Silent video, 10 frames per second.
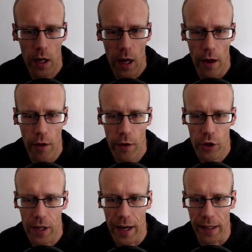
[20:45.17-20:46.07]
And they're
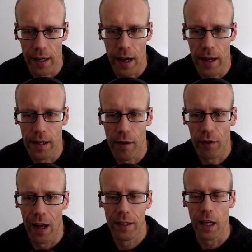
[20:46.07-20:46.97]
just adding a div
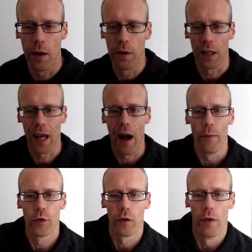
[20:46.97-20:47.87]
class here with a
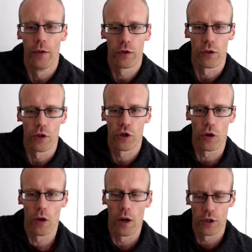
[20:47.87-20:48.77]
counter on that's going to
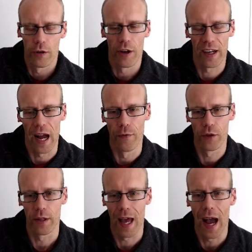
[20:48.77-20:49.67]
show. It's not a counter,
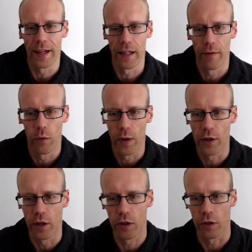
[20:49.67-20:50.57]
the ID of the
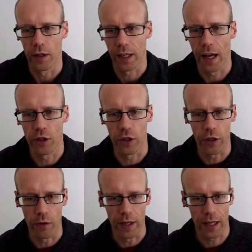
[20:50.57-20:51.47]
widget, so that it gets your
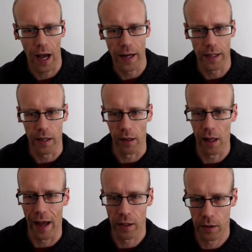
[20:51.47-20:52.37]
unique ID and
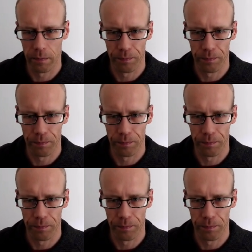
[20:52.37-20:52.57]
class.